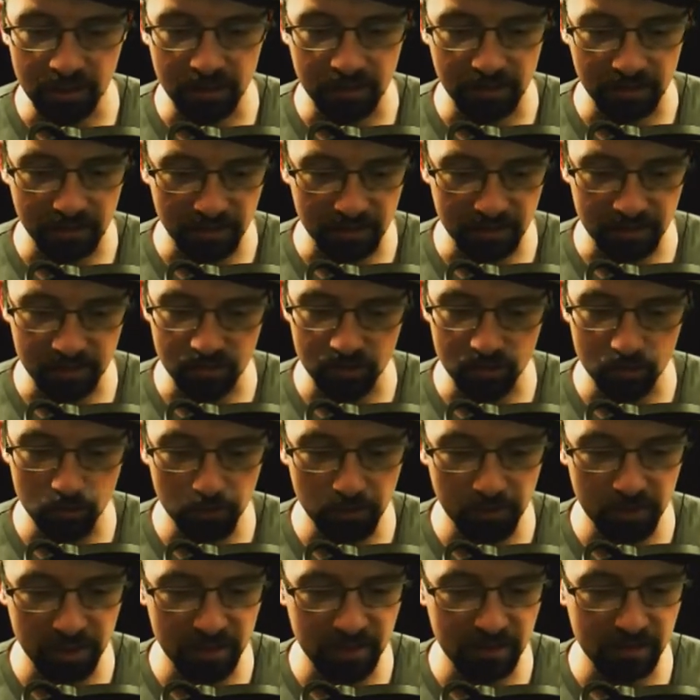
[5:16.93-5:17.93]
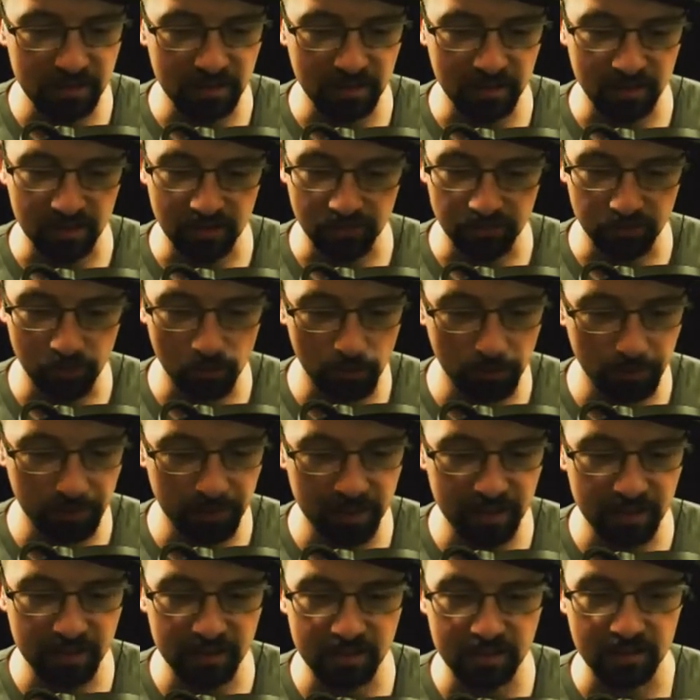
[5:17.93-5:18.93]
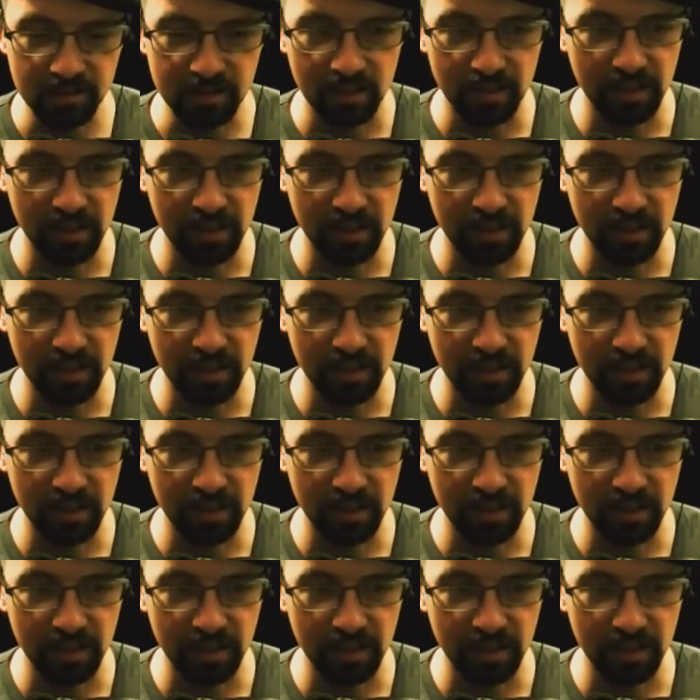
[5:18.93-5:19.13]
get the 2-piece, get the 4-piece,